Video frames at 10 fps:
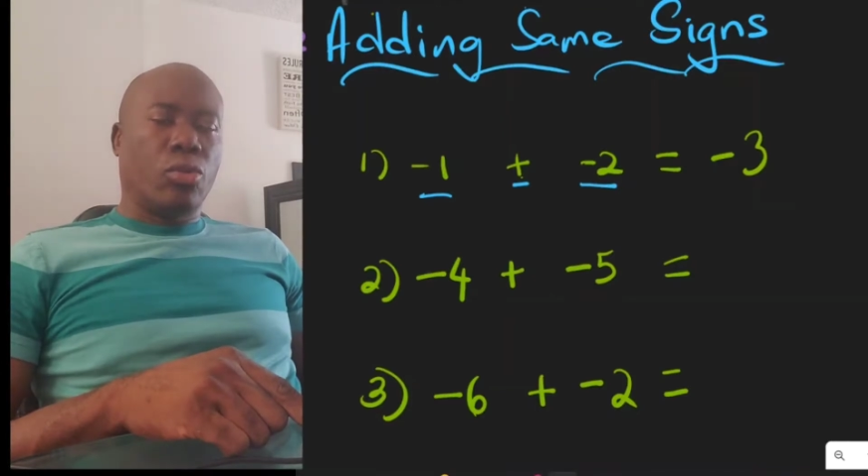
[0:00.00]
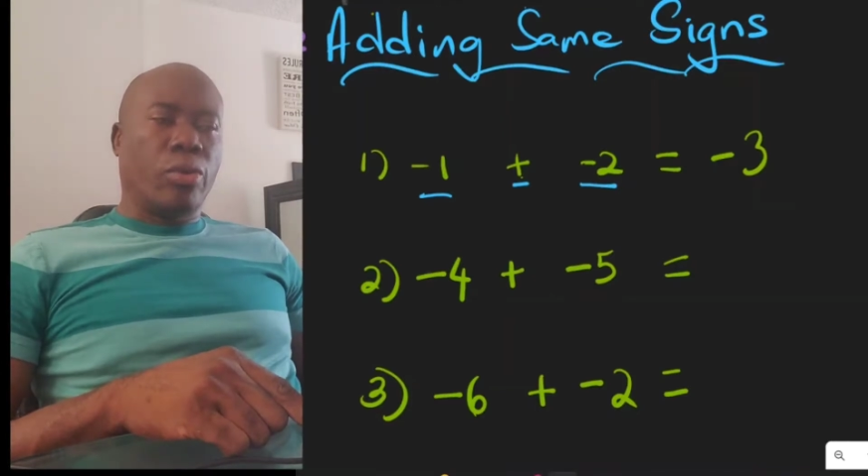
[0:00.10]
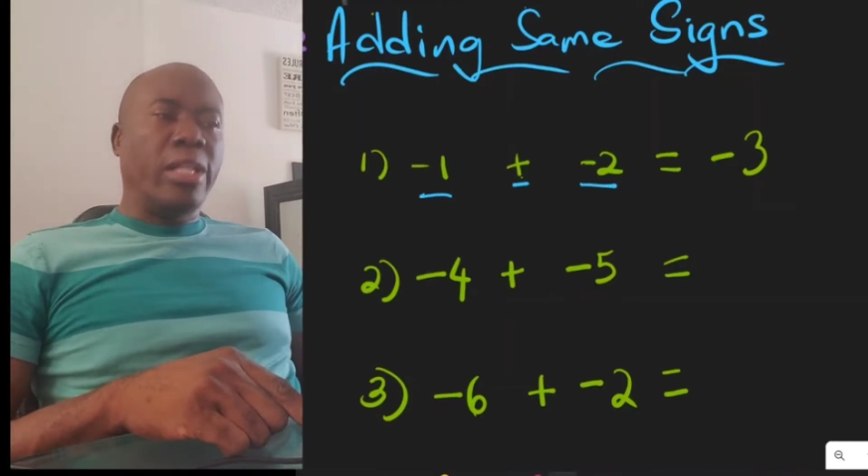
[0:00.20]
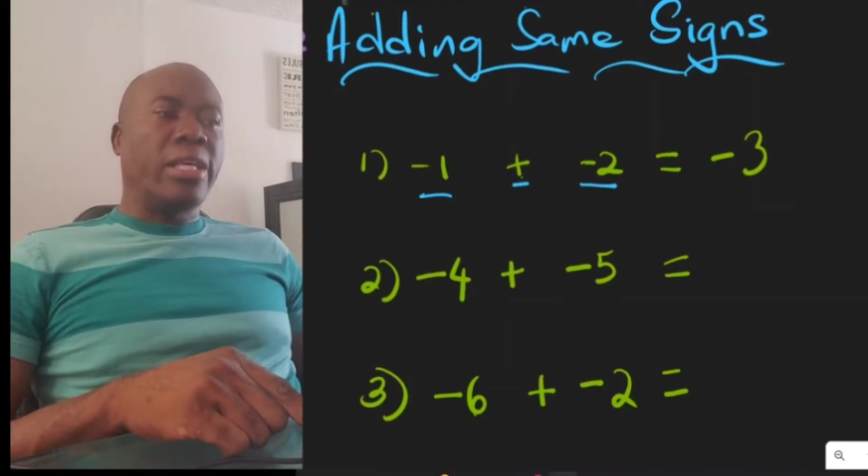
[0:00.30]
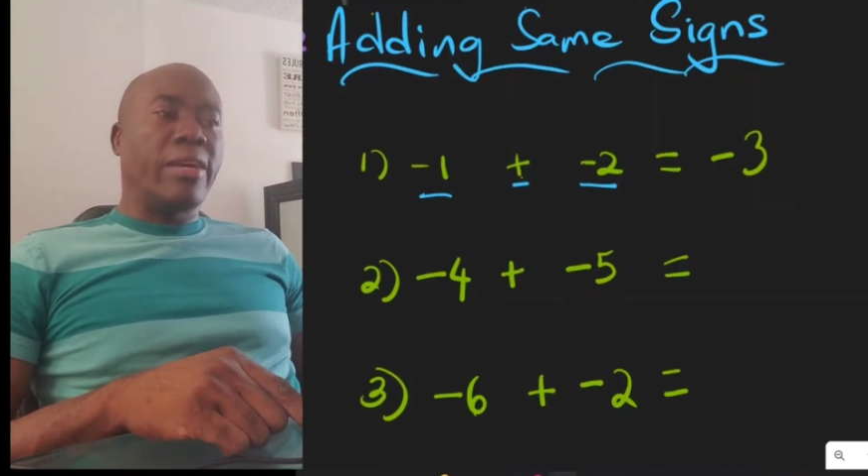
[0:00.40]

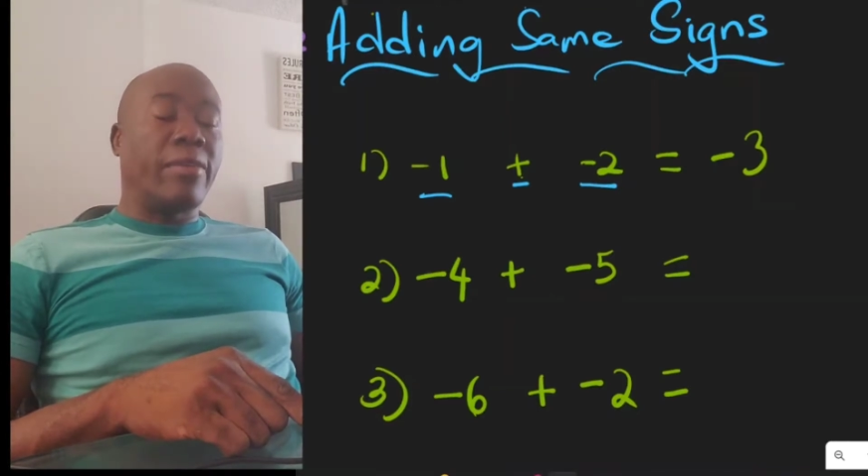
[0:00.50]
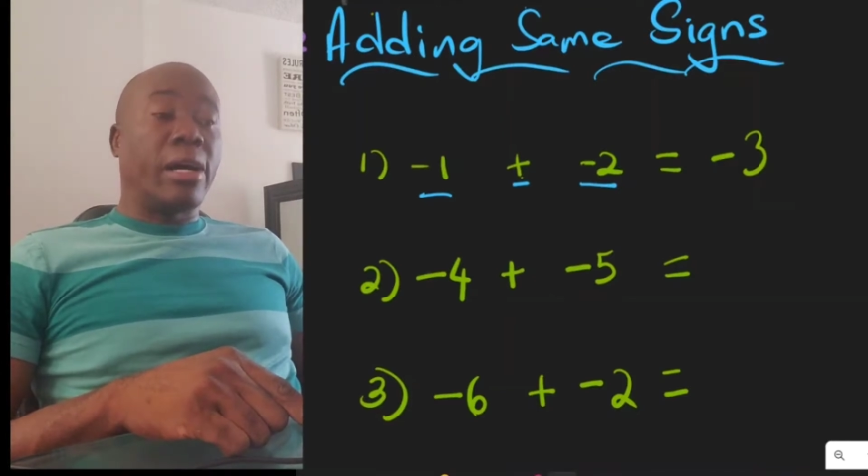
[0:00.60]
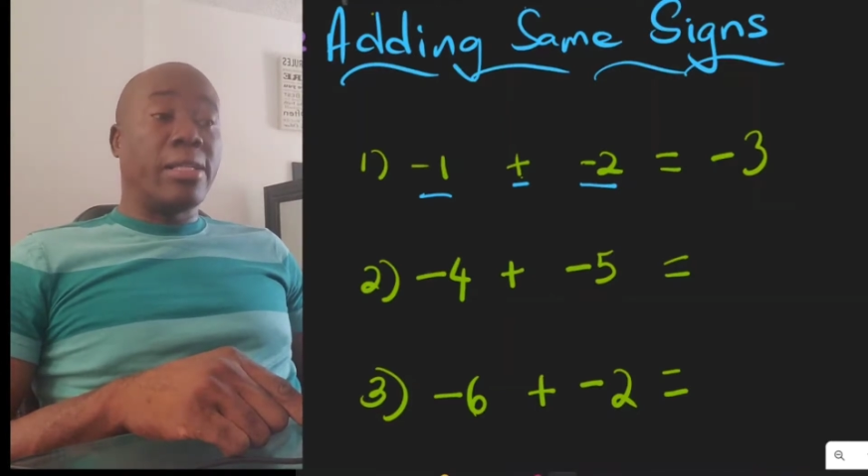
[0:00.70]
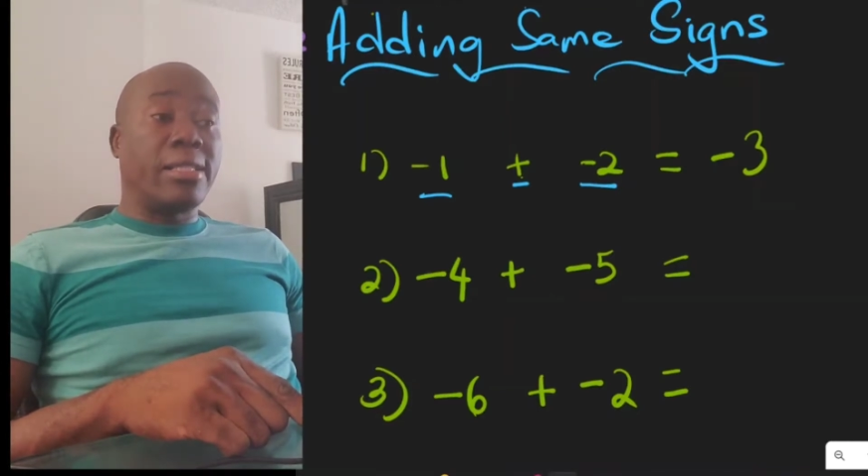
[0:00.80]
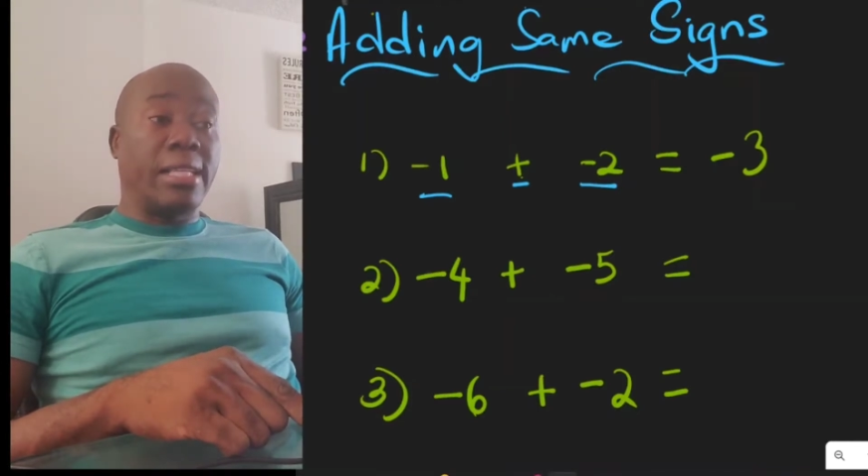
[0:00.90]
will give
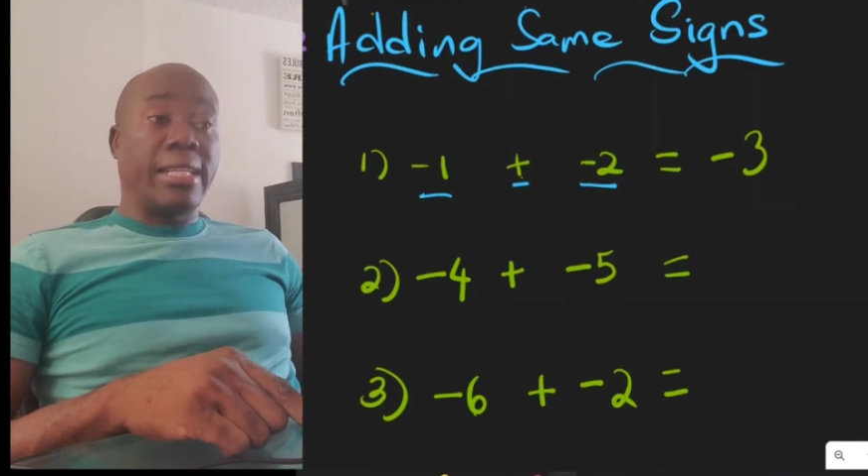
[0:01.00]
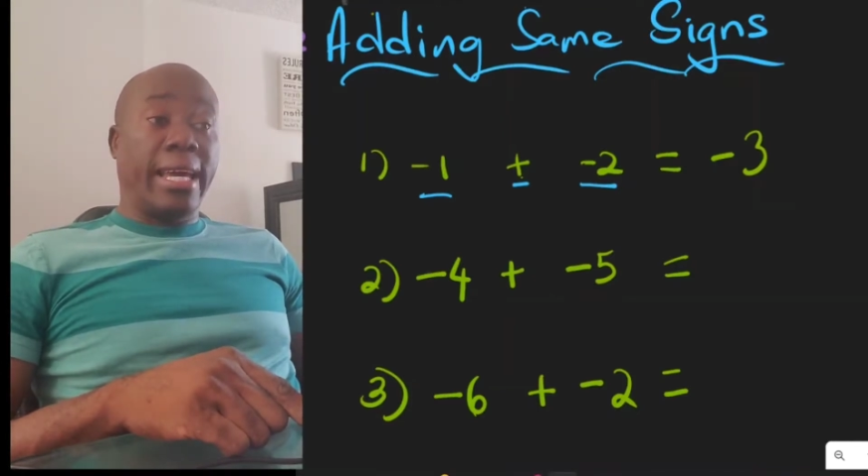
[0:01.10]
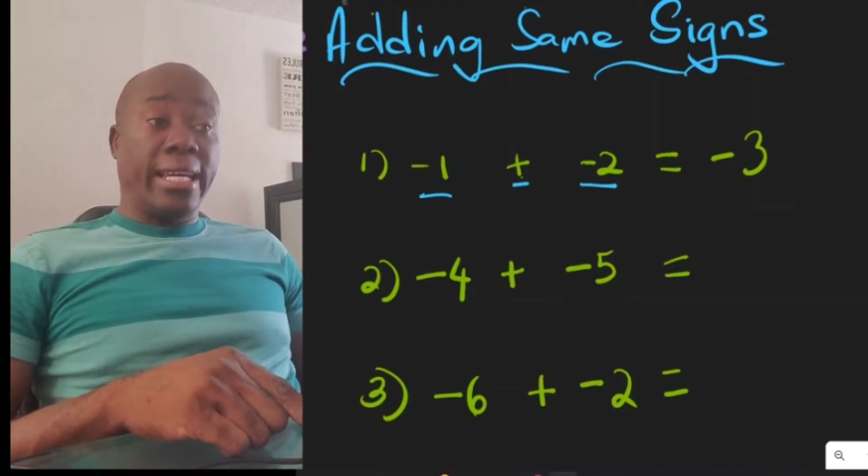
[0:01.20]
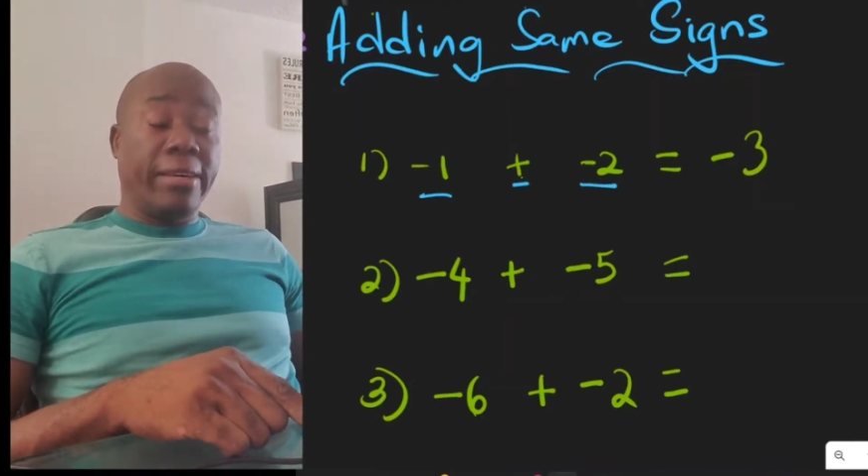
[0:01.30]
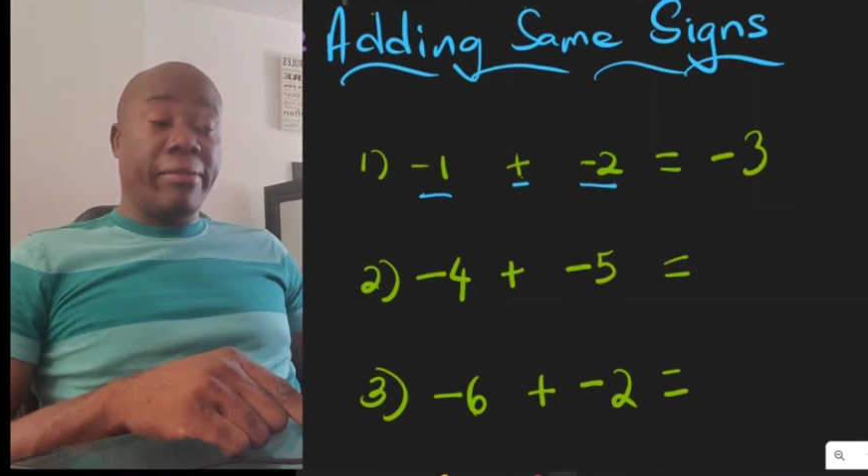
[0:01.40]
us
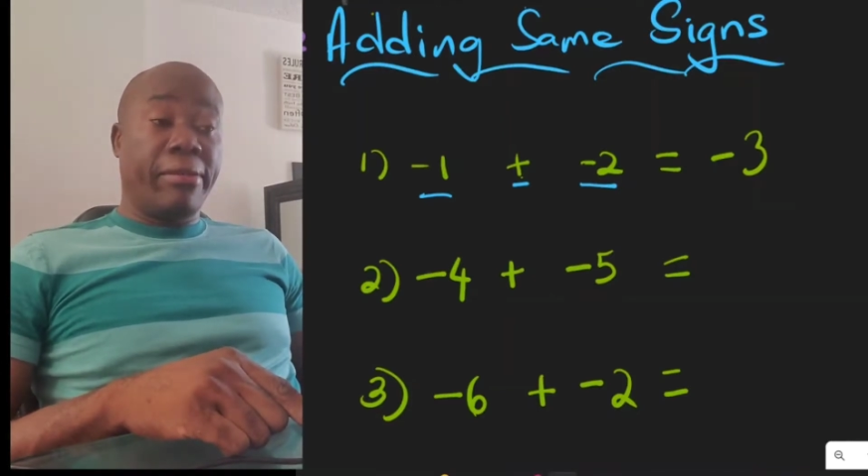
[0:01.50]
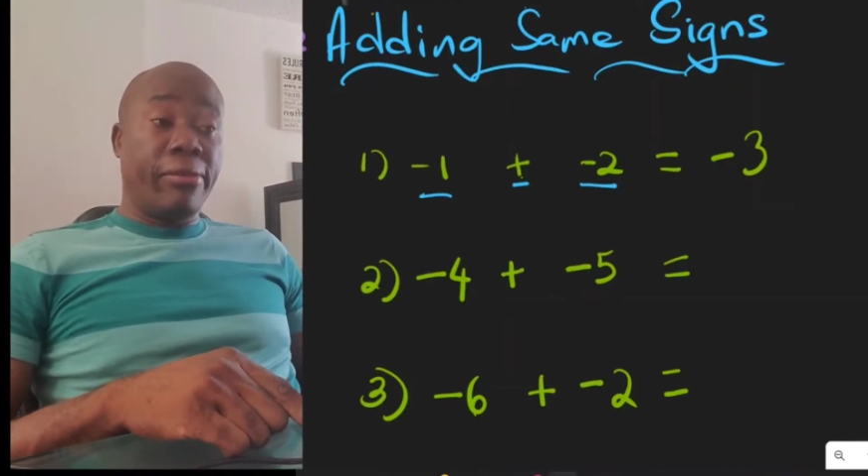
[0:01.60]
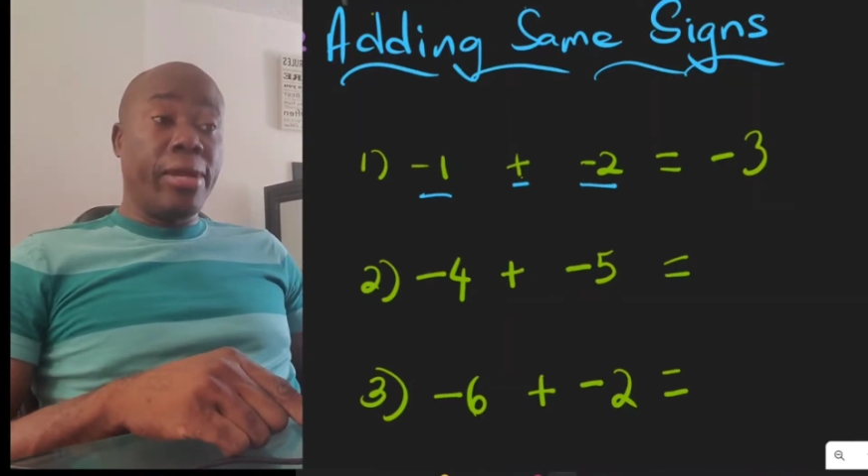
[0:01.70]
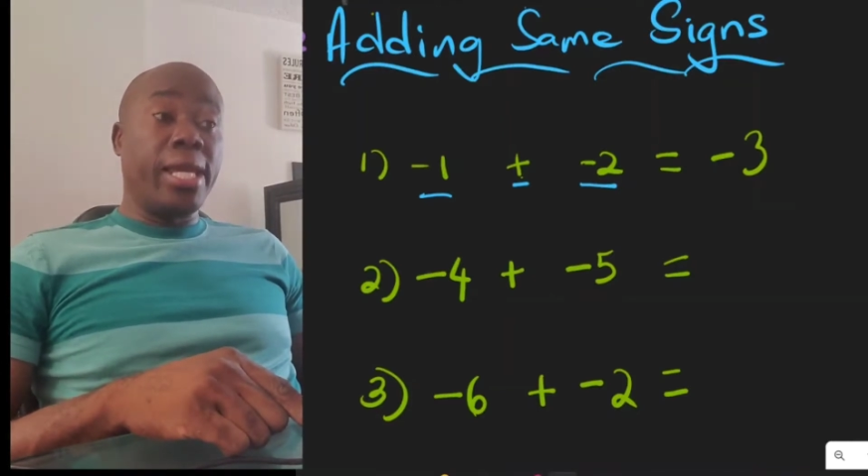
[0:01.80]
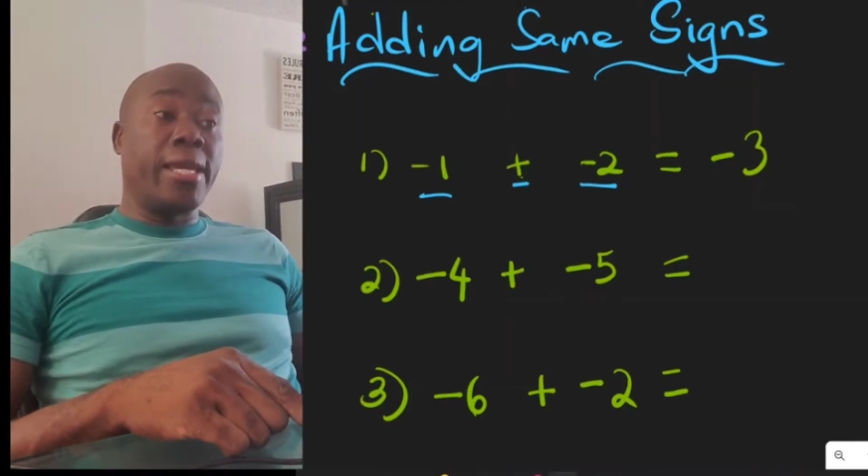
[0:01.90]

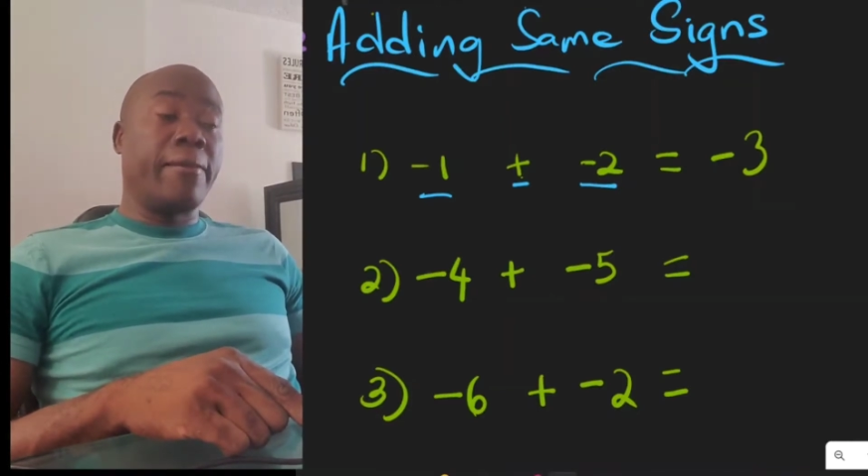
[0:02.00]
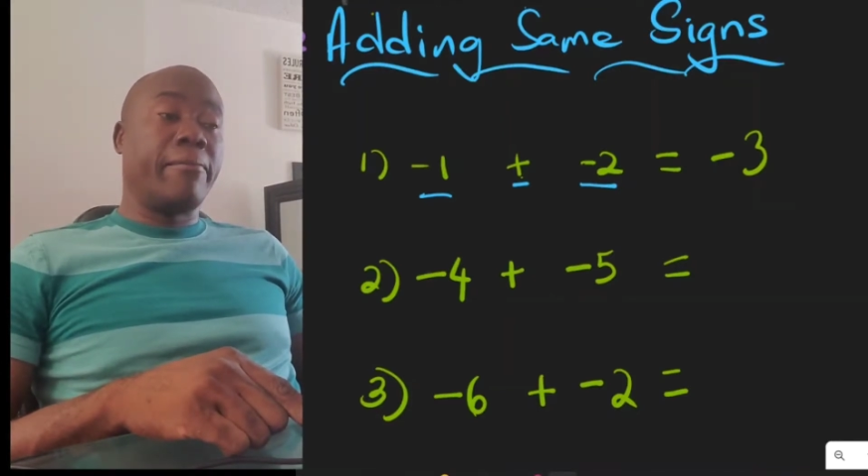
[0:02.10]
-3.